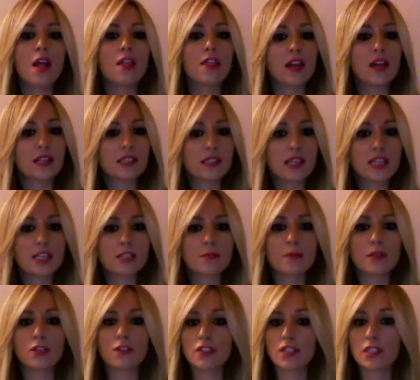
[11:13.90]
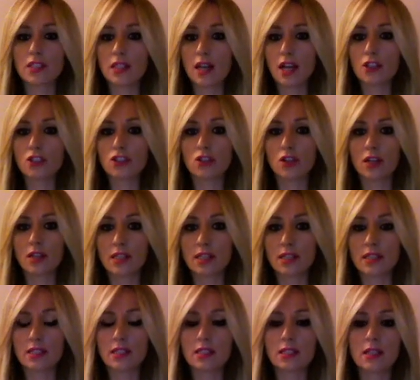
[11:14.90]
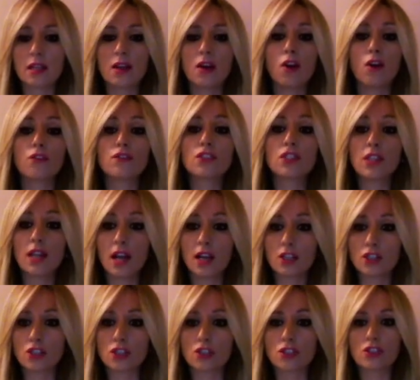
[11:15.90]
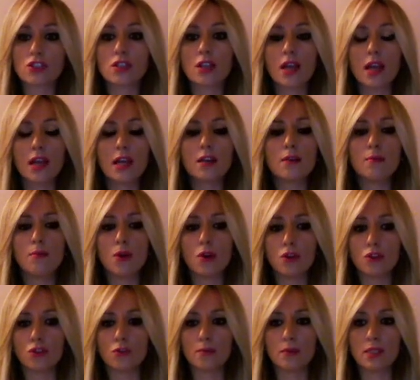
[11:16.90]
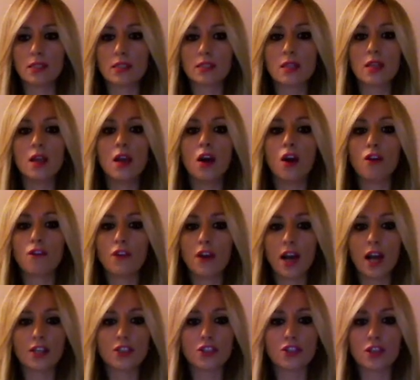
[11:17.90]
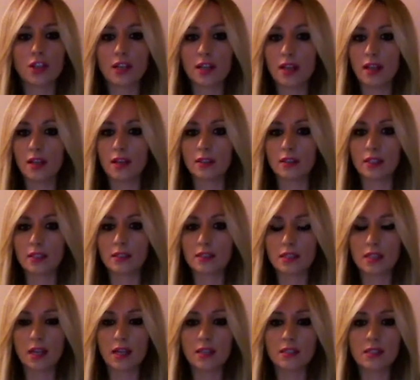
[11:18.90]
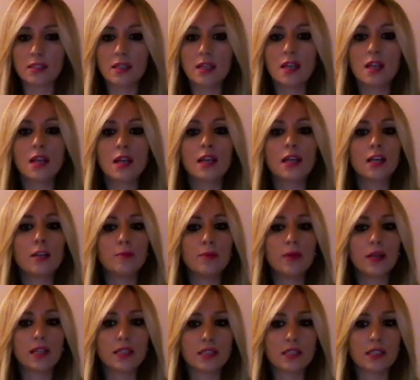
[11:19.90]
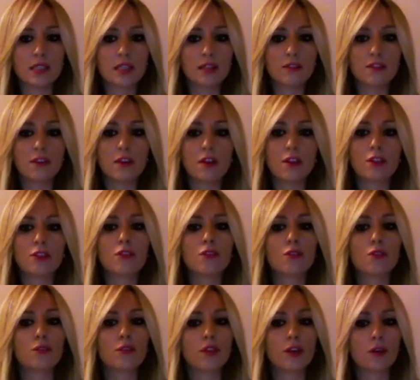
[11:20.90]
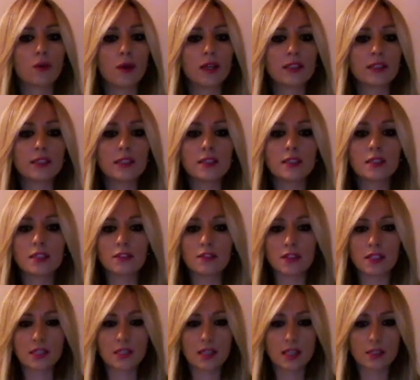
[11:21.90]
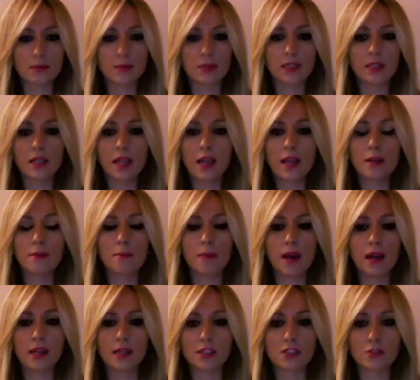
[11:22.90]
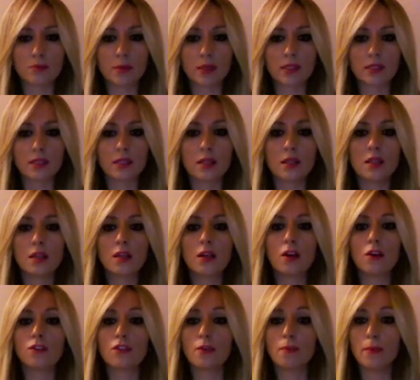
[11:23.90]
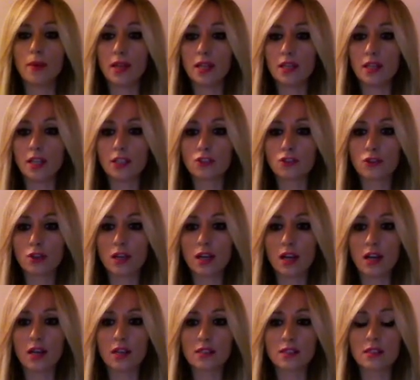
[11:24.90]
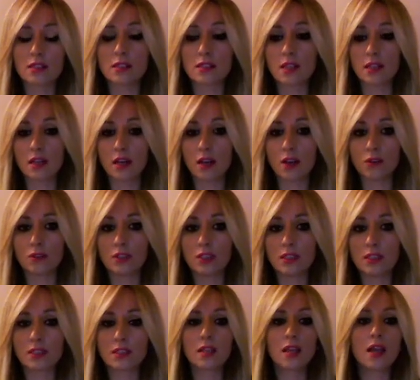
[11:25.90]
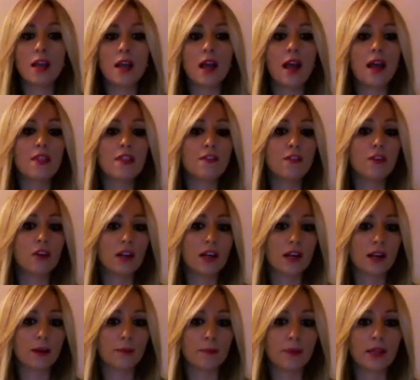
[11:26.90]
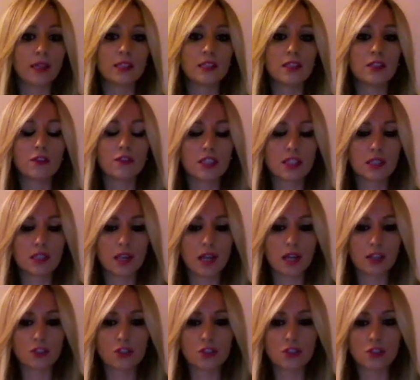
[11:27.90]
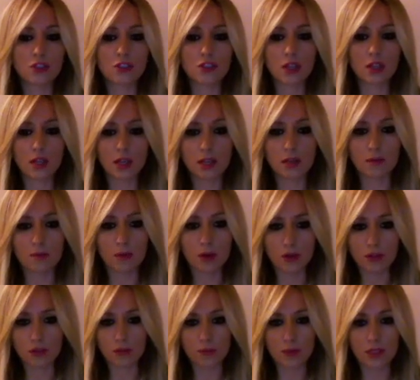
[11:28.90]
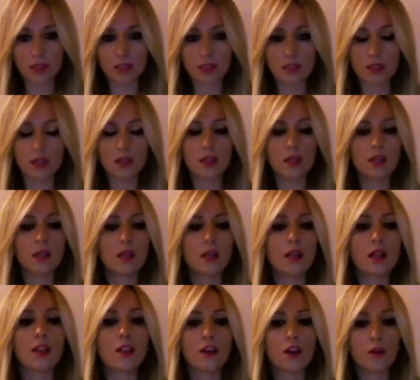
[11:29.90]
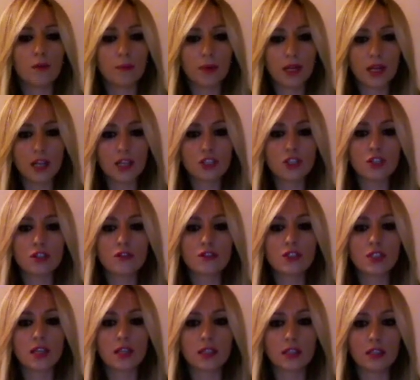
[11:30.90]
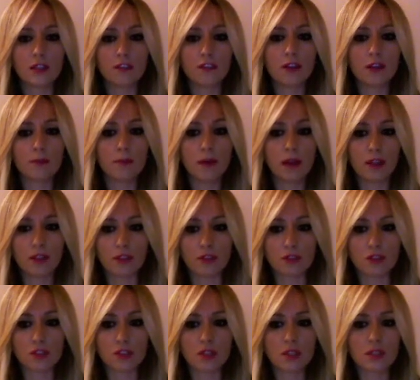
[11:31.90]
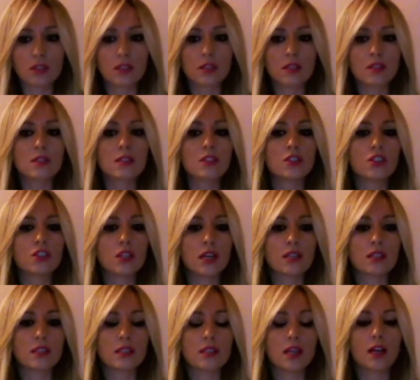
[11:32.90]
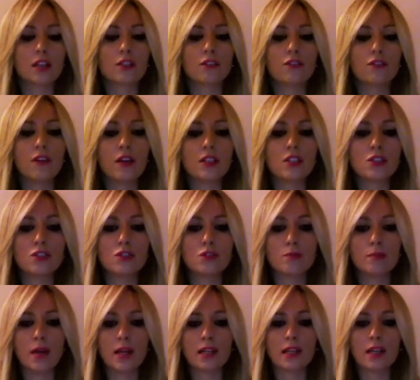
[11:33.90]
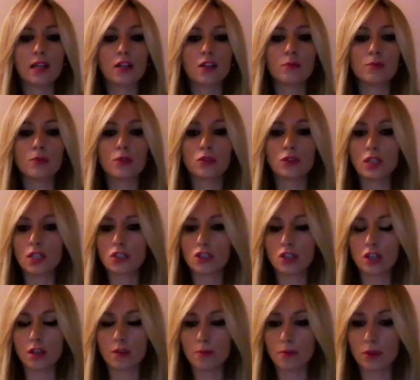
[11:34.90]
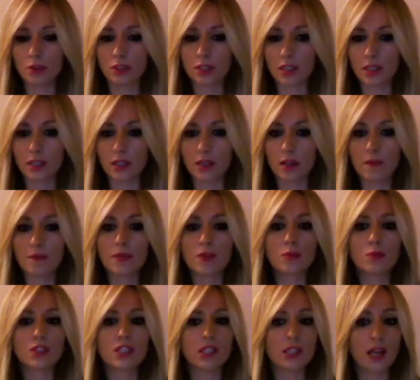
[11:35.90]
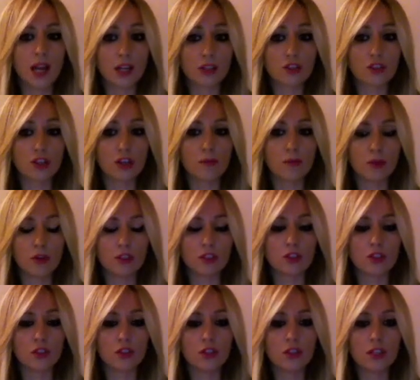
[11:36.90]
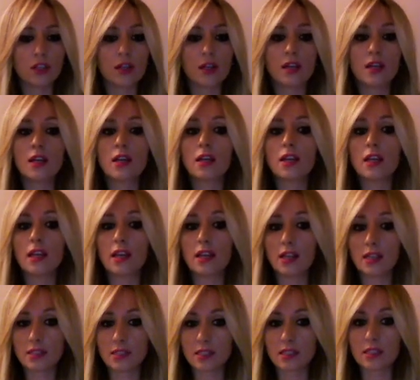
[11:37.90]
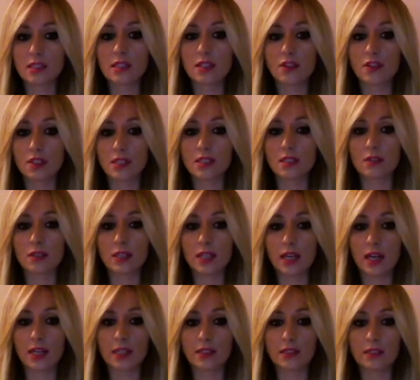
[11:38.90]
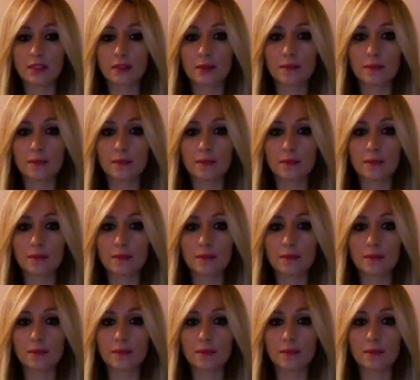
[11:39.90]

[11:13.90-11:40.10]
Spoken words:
The assessment of the structural risks of structures and monuments of cultural heritage sites can be achieved through the quantitative assessment and management of the main natural hazards and loadings and the vulnerability of the structures and monuments. The combination of scientific methods, such as advanced numerical computational modeling with structural monitoring, can assist in this regard.